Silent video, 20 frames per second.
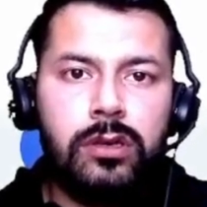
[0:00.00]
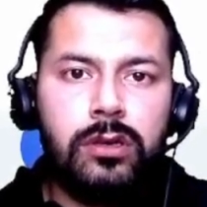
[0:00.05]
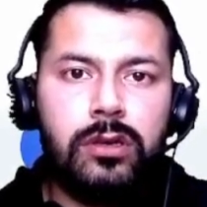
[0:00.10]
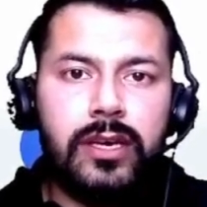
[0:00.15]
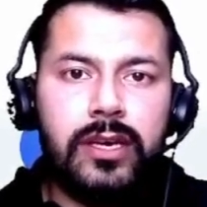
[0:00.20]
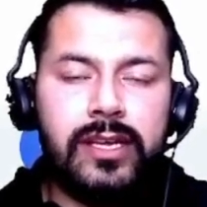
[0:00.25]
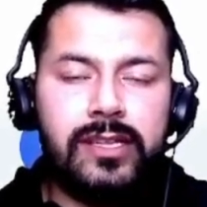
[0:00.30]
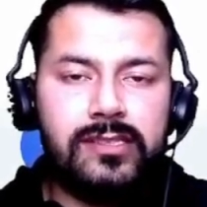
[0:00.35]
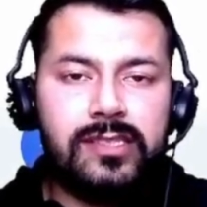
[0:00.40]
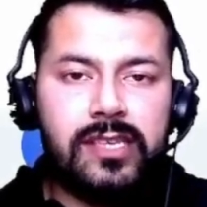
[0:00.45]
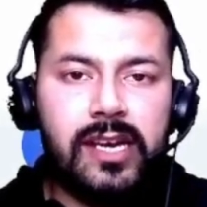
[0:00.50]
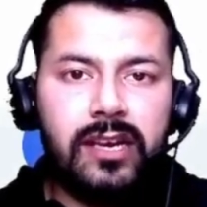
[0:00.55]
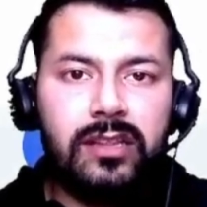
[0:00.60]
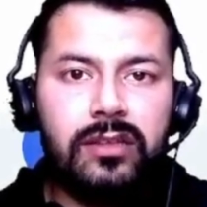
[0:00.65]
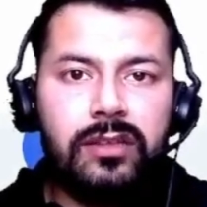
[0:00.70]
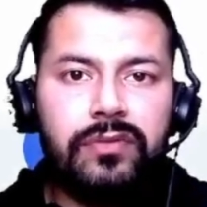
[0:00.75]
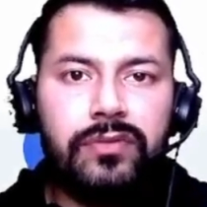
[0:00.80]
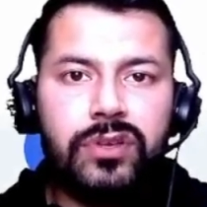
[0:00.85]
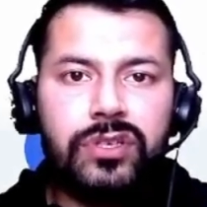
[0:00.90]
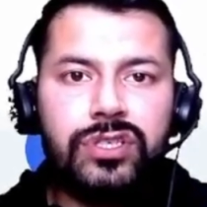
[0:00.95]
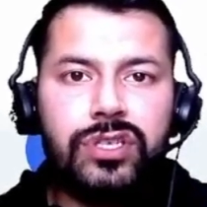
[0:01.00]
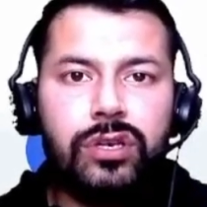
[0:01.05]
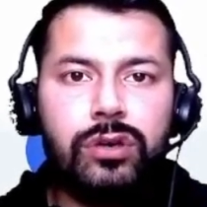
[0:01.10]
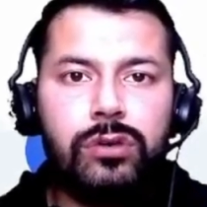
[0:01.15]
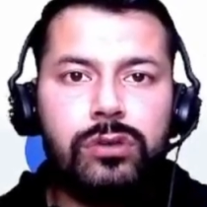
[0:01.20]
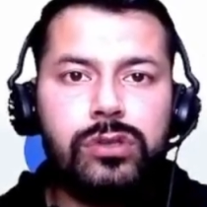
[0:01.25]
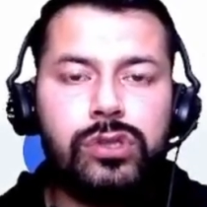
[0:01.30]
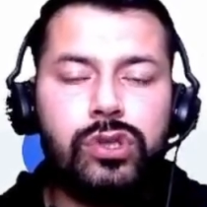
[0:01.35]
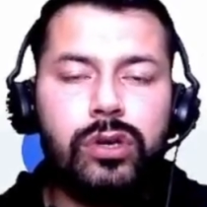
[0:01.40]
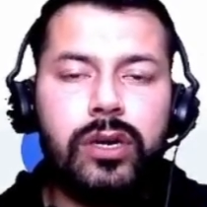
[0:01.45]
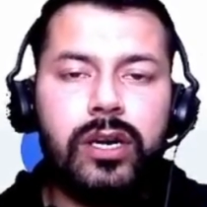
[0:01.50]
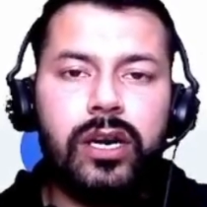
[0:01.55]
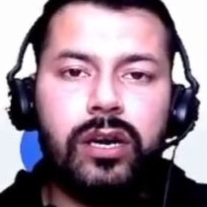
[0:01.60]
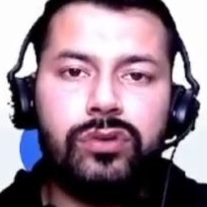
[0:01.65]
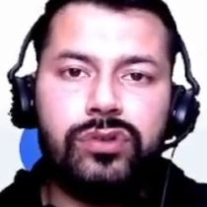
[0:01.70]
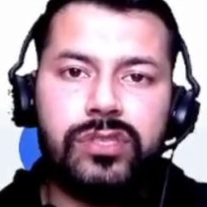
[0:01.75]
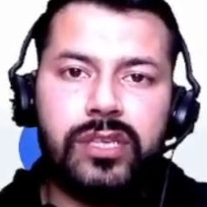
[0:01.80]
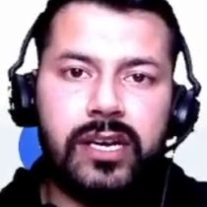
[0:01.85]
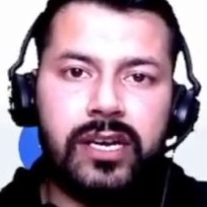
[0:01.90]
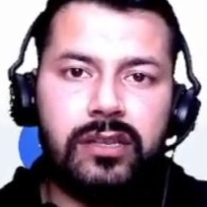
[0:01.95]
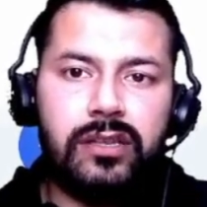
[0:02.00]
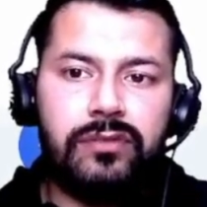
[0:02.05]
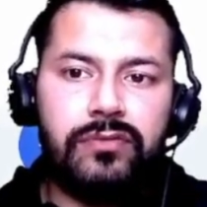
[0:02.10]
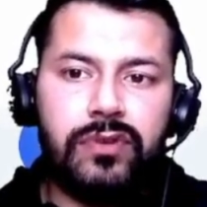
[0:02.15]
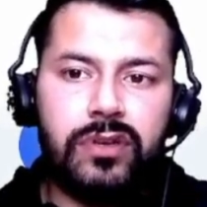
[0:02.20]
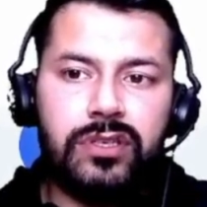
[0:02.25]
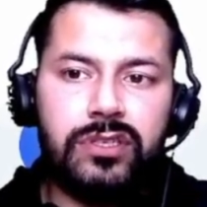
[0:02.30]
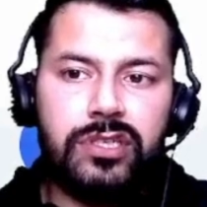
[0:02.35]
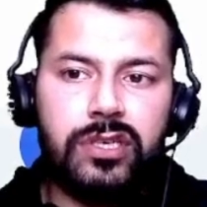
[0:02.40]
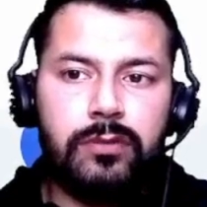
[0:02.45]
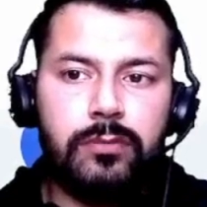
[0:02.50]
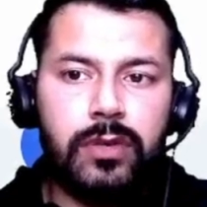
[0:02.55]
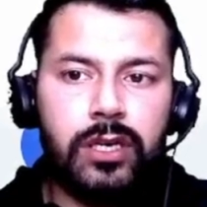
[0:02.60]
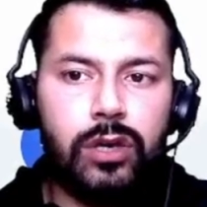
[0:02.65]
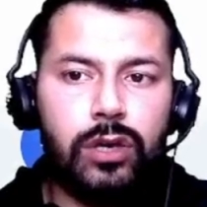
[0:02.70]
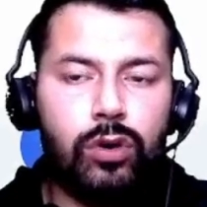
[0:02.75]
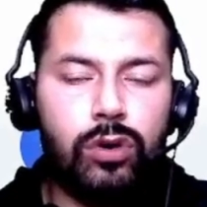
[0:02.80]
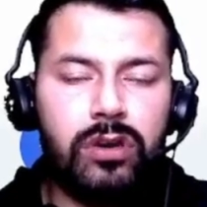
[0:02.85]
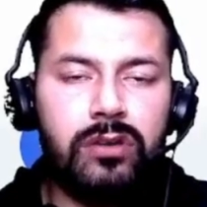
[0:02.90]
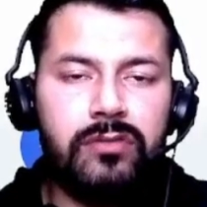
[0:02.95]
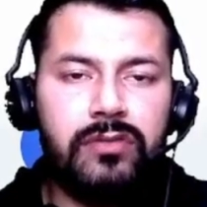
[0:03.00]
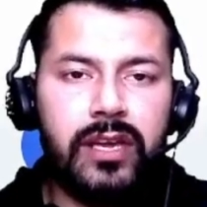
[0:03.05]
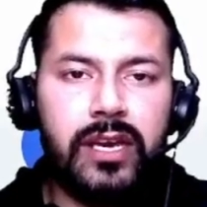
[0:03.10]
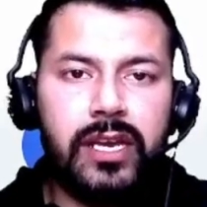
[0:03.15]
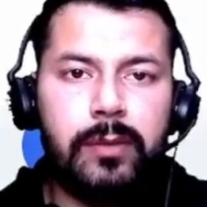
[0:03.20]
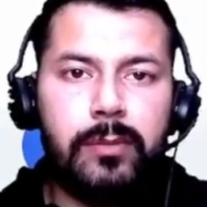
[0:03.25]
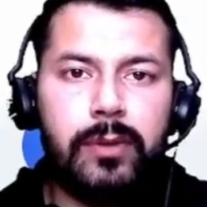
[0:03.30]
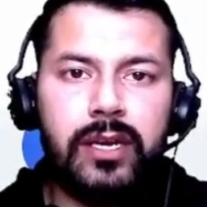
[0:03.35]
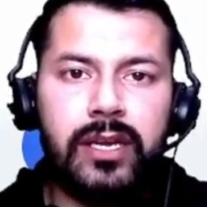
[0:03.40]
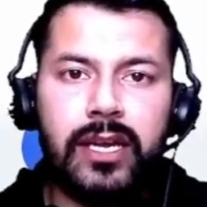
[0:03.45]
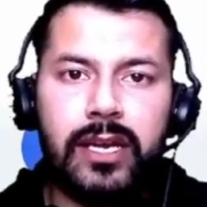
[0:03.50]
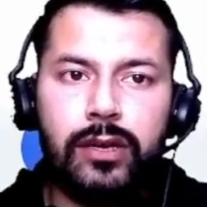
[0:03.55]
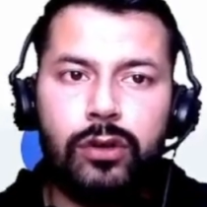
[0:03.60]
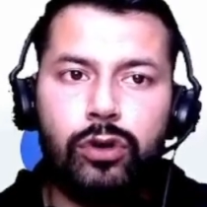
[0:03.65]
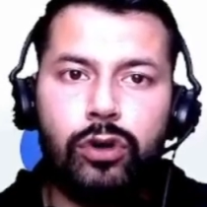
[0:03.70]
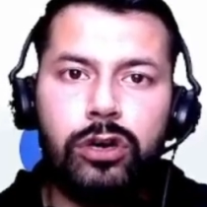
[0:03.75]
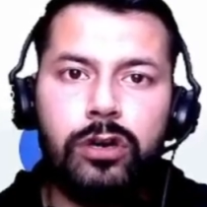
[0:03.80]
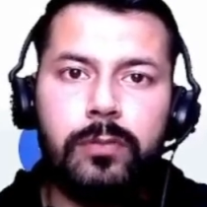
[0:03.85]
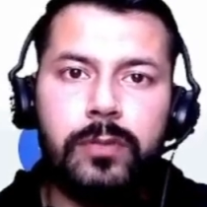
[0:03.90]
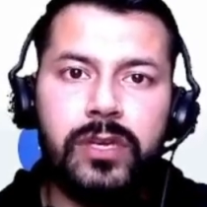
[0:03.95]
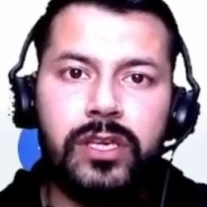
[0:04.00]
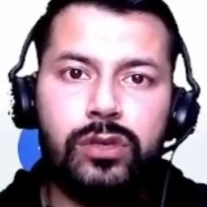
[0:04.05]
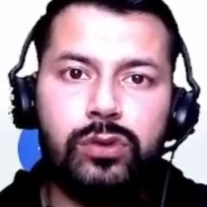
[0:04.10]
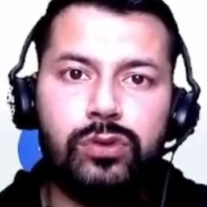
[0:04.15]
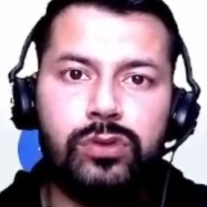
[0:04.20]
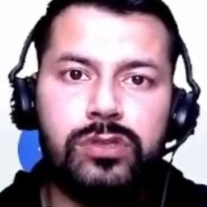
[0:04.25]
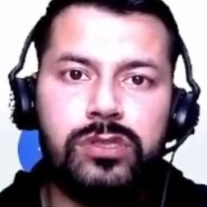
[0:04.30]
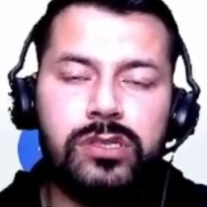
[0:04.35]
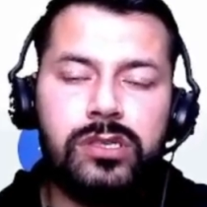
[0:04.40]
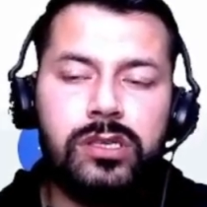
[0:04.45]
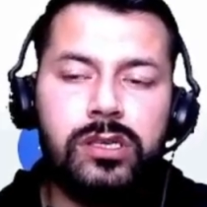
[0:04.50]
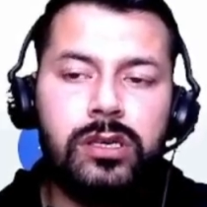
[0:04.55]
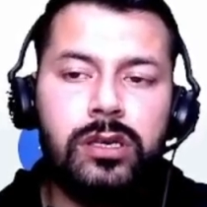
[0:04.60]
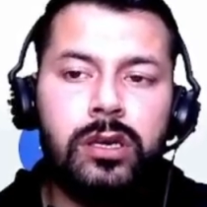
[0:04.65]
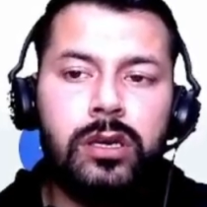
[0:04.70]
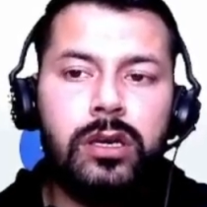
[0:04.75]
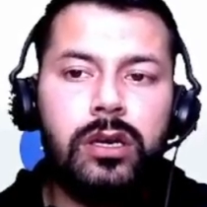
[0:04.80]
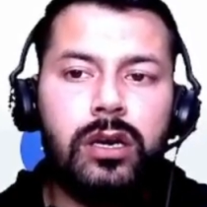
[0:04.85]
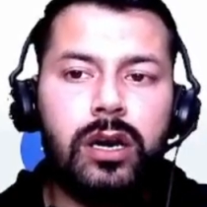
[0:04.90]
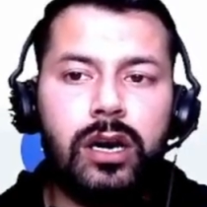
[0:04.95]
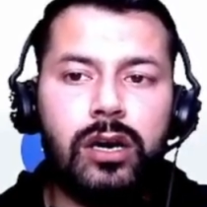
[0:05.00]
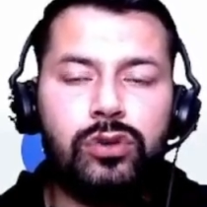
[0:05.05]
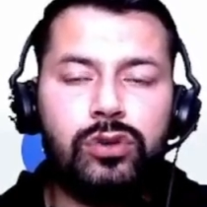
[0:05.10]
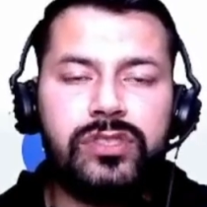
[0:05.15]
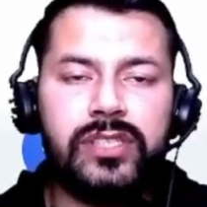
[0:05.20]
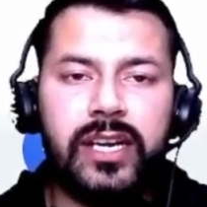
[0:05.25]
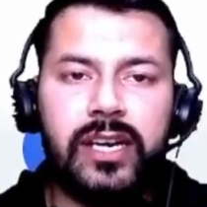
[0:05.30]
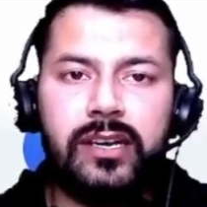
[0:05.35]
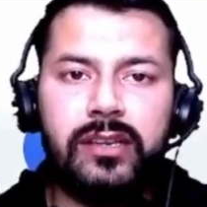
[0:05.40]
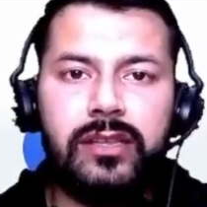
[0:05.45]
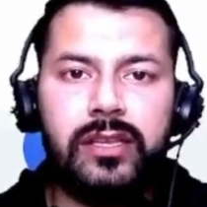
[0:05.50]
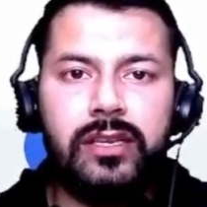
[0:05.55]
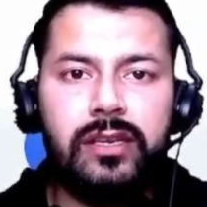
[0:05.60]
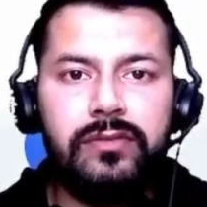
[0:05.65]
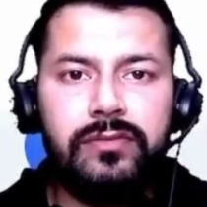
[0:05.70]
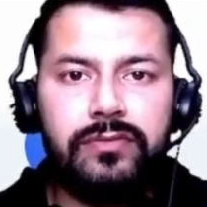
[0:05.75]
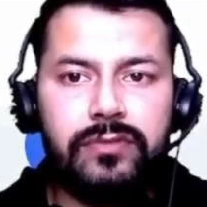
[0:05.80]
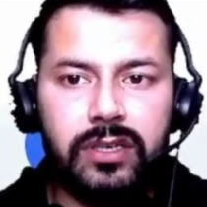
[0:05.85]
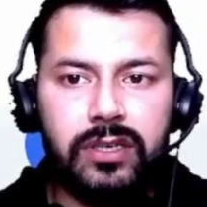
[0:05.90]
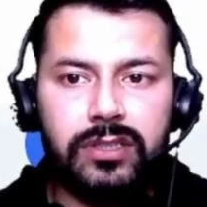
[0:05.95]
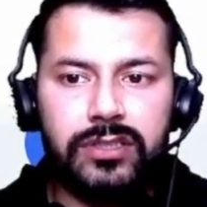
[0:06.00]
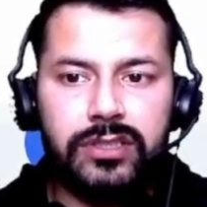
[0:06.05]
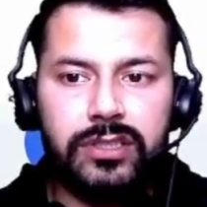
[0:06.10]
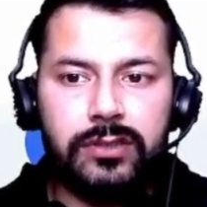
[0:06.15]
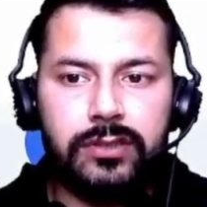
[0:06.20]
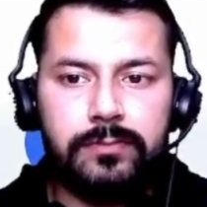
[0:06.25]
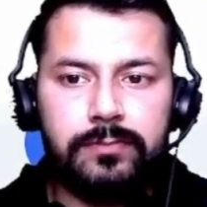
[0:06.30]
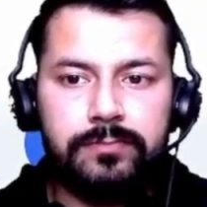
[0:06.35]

inside the function also and outside the function, but local variable cannot be used outside the function.